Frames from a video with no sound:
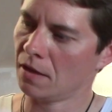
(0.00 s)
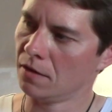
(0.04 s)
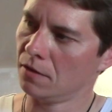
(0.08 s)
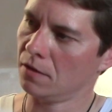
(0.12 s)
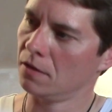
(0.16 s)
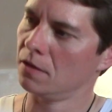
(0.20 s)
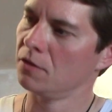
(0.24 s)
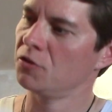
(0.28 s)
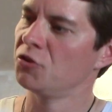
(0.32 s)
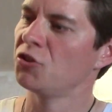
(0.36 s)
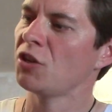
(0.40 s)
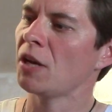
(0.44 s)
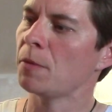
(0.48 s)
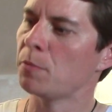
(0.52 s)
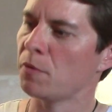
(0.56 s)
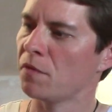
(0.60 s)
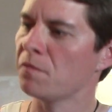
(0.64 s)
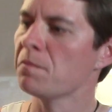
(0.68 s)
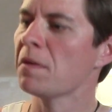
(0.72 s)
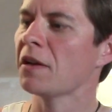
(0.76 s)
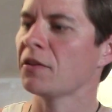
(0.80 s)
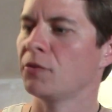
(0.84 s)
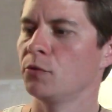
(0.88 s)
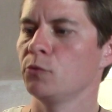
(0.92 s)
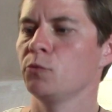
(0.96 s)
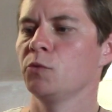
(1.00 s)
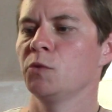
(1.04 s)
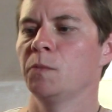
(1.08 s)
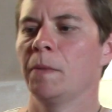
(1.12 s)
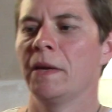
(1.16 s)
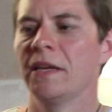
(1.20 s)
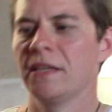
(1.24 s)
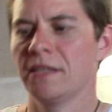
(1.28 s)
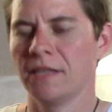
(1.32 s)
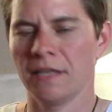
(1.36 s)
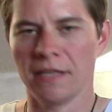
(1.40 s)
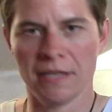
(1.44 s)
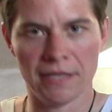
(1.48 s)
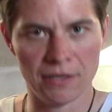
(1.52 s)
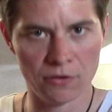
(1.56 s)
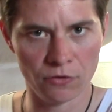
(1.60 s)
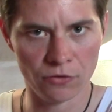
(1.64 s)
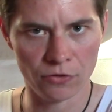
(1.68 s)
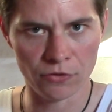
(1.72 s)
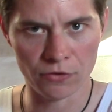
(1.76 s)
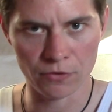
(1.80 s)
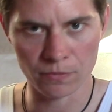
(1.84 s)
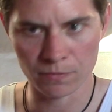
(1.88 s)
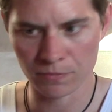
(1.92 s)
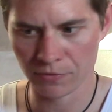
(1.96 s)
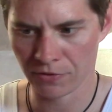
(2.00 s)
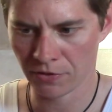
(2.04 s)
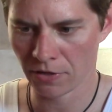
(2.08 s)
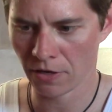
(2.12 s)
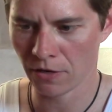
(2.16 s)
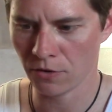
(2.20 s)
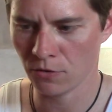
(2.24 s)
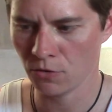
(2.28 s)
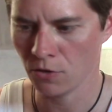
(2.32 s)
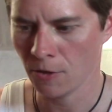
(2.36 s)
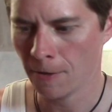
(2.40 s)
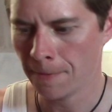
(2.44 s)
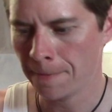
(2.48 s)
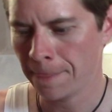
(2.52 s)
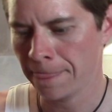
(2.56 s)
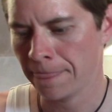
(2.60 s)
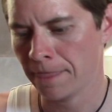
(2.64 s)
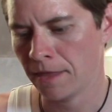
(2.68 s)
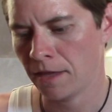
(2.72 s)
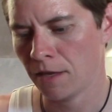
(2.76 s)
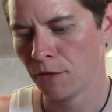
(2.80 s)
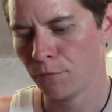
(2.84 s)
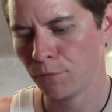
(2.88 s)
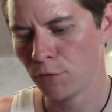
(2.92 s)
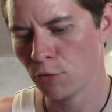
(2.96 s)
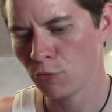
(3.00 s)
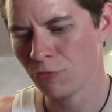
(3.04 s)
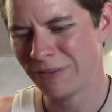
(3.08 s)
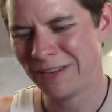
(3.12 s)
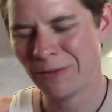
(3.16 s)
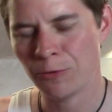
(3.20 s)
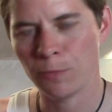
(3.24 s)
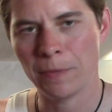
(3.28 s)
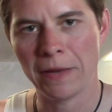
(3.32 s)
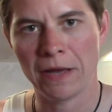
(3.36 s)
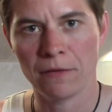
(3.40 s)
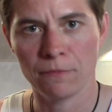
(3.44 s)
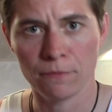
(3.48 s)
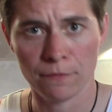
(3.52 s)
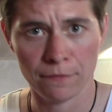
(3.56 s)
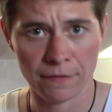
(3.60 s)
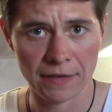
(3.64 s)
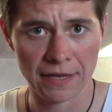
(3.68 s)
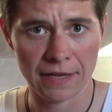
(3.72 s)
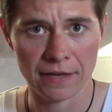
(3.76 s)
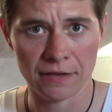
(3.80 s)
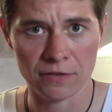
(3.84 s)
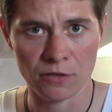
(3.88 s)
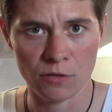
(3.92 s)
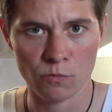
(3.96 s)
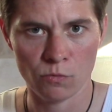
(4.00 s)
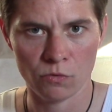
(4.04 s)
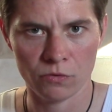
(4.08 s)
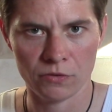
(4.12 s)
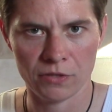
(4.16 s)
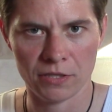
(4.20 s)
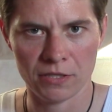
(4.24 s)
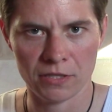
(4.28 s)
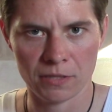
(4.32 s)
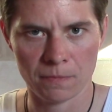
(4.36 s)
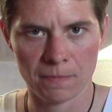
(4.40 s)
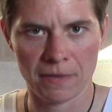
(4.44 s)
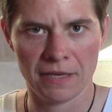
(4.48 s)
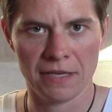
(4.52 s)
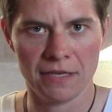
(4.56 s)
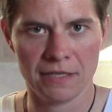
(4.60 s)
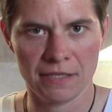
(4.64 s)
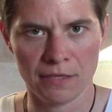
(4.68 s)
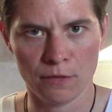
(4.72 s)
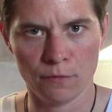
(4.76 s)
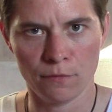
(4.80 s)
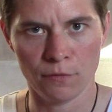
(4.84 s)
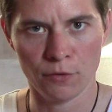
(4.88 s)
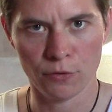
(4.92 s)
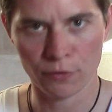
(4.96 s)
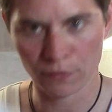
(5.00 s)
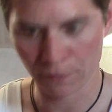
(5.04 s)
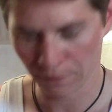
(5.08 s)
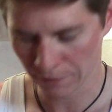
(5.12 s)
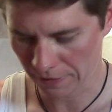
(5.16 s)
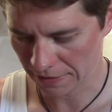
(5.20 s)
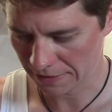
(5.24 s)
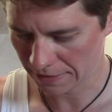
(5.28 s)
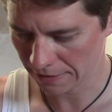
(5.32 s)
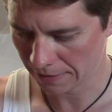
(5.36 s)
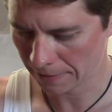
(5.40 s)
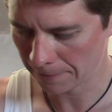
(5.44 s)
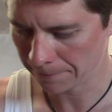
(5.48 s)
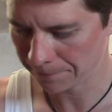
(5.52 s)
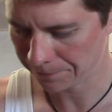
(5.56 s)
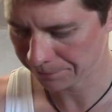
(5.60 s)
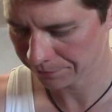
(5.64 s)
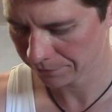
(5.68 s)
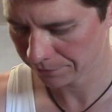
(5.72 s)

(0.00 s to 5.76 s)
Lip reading: the shape of muscles basically on them, so if you were a little bit unfit and you wanted to make yourself look fitter